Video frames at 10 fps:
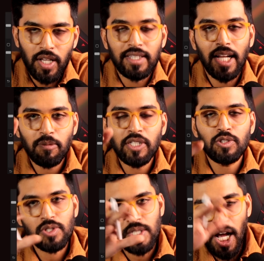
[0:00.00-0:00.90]
And that
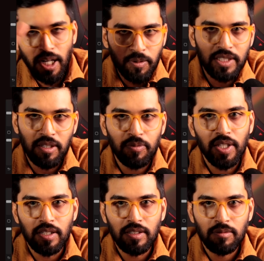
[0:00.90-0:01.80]
means you start with
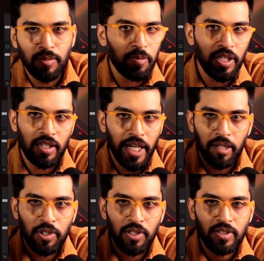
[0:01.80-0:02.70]
something. Maybe
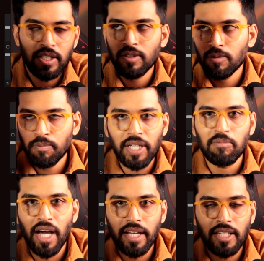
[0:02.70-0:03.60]
AWS has a big
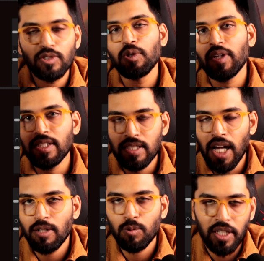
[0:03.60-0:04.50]
market, so you can
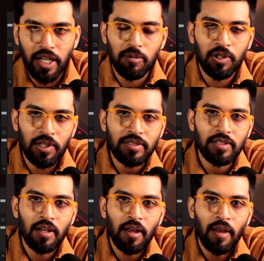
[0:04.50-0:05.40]
start with AWS.